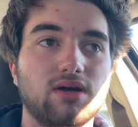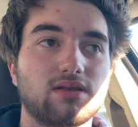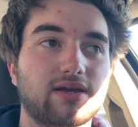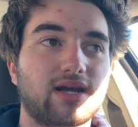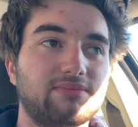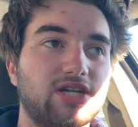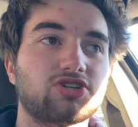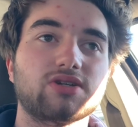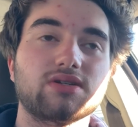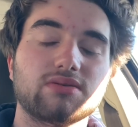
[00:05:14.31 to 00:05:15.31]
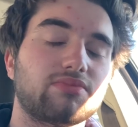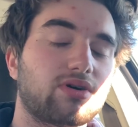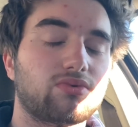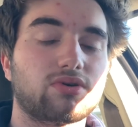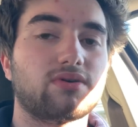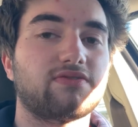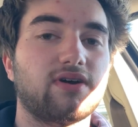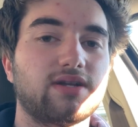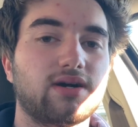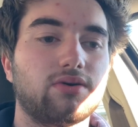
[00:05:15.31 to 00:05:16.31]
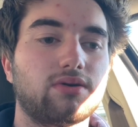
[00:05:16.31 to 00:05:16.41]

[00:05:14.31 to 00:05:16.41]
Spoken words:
like I mentioned, but we're going to find out.